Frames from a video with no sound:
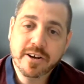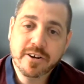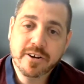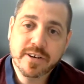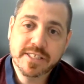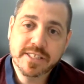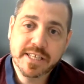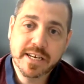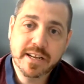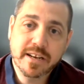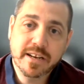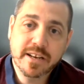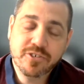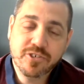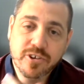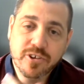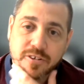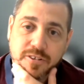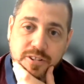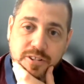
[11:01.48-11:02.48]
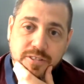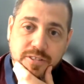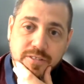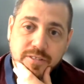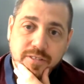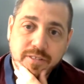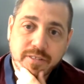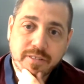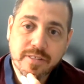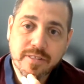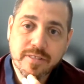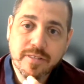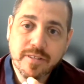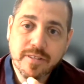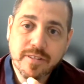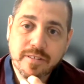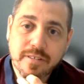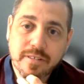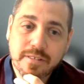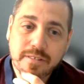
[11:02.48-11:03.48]
or Chris, any additional
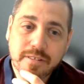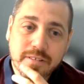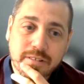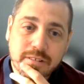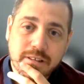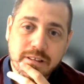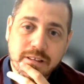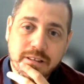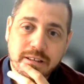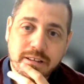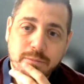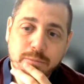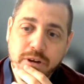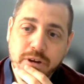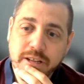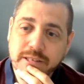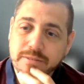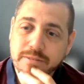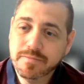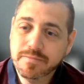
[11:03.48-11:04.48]
input?